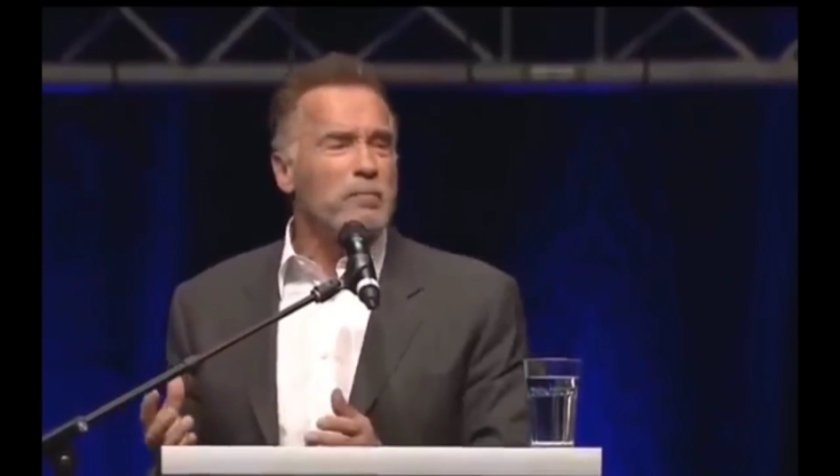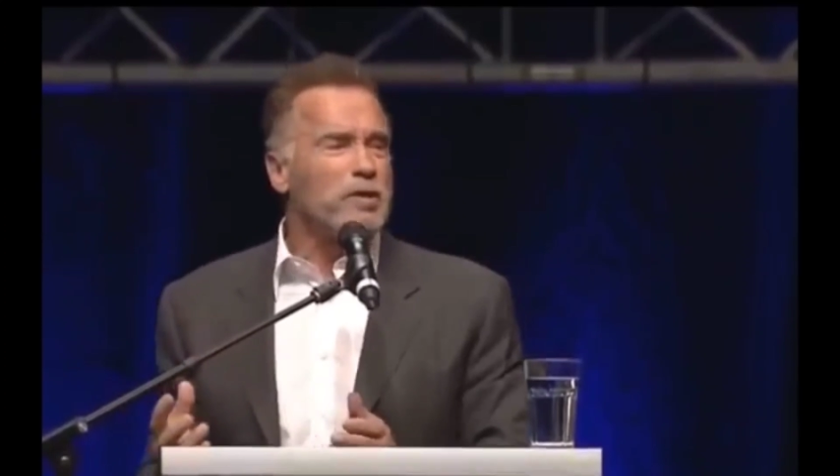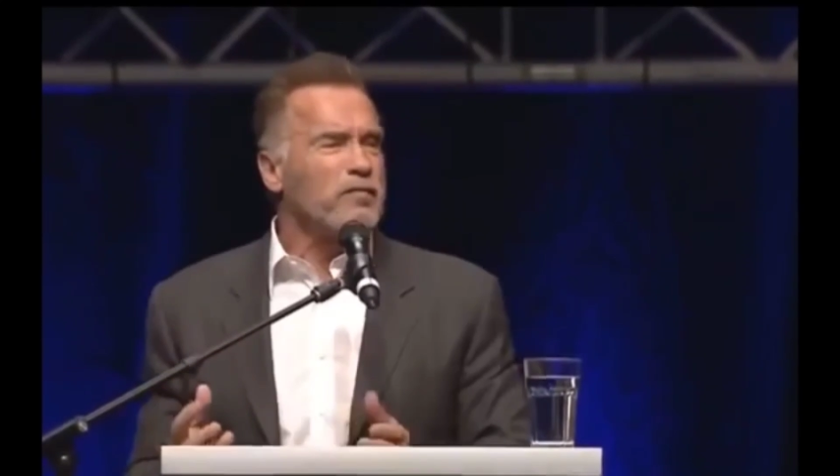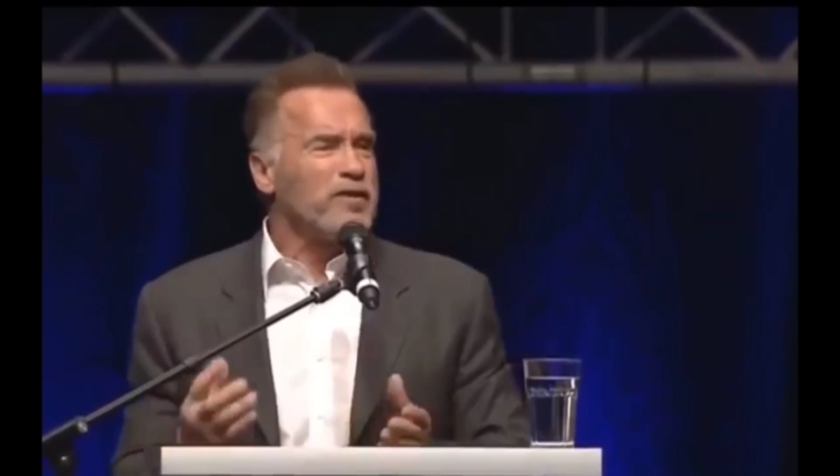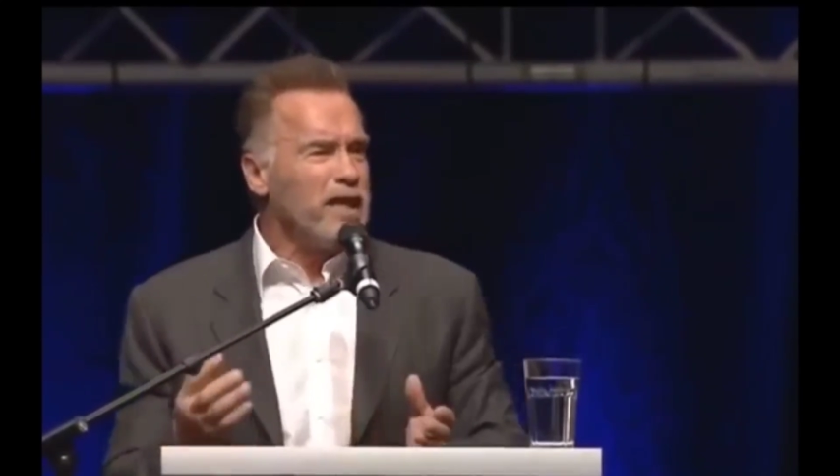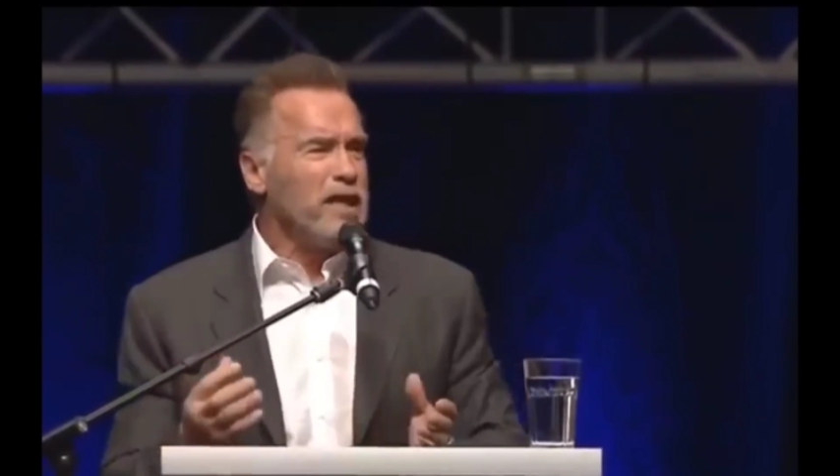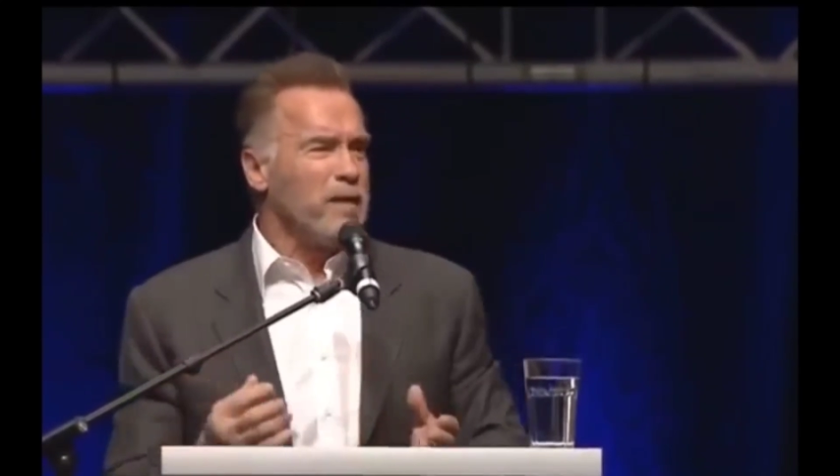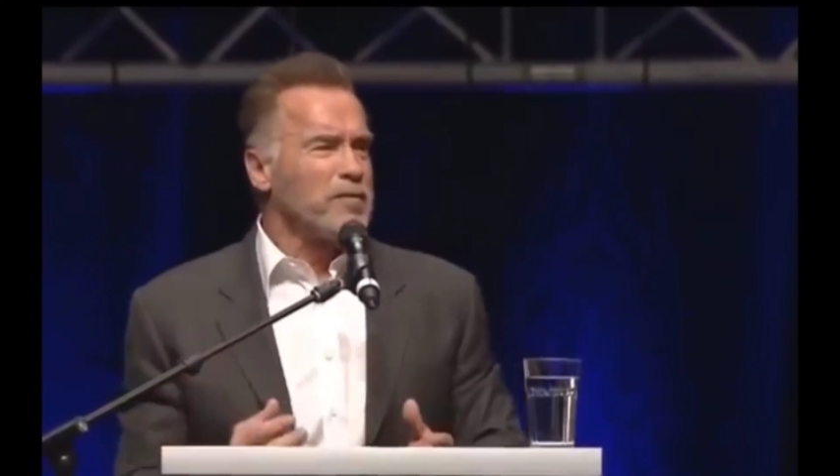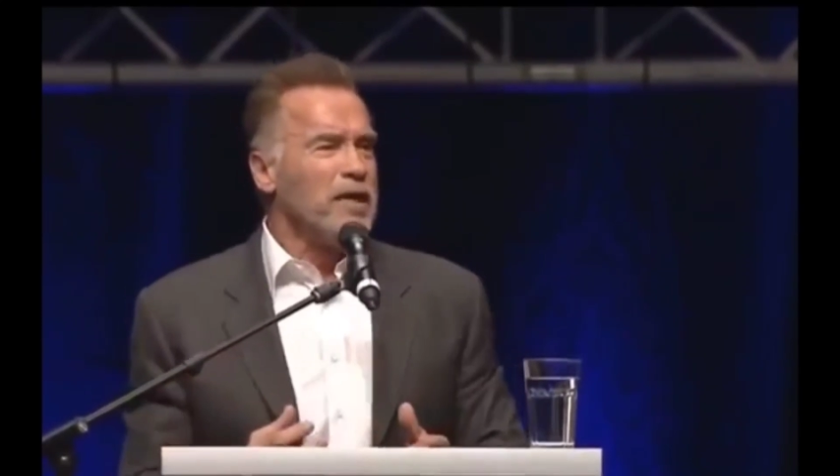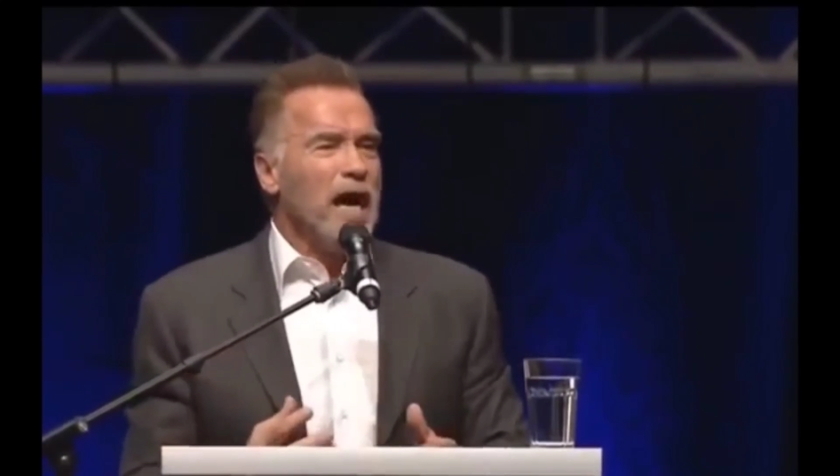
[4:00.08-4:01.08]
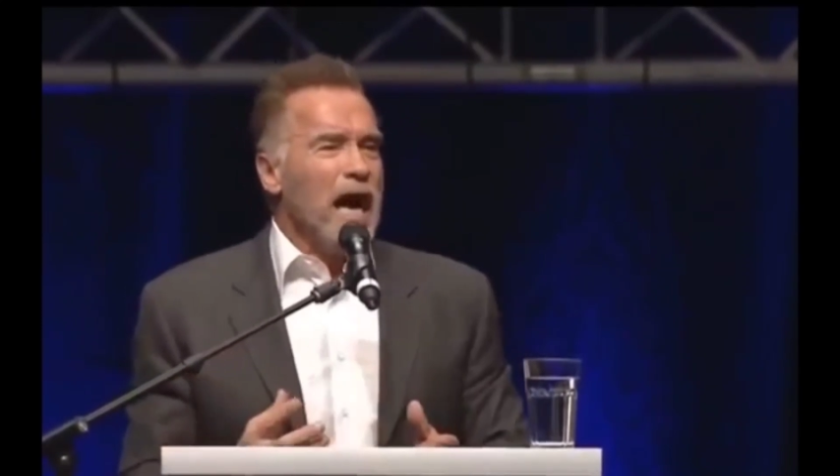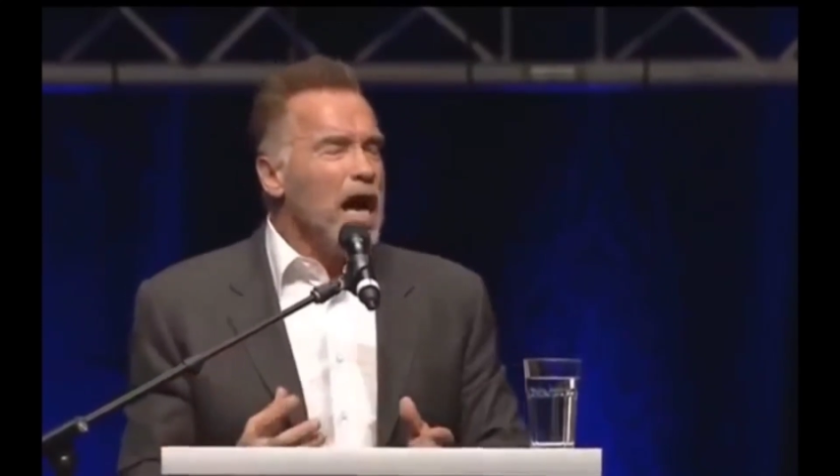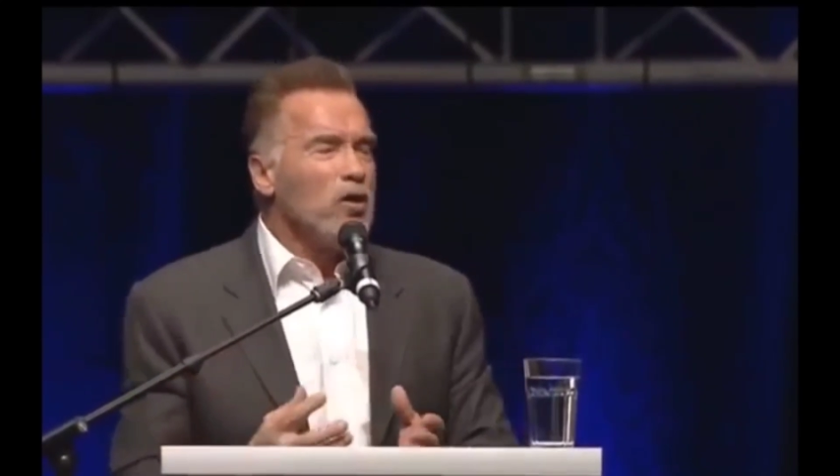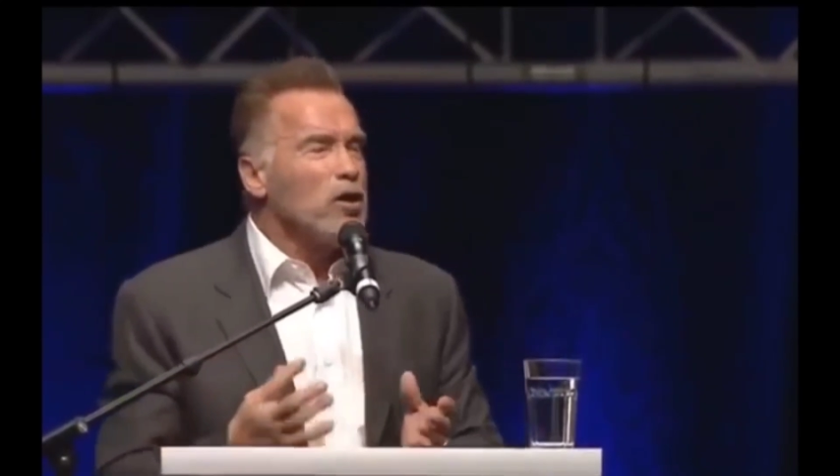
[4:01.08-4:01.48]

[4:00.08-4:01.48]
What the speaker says: reps of sit-ups. I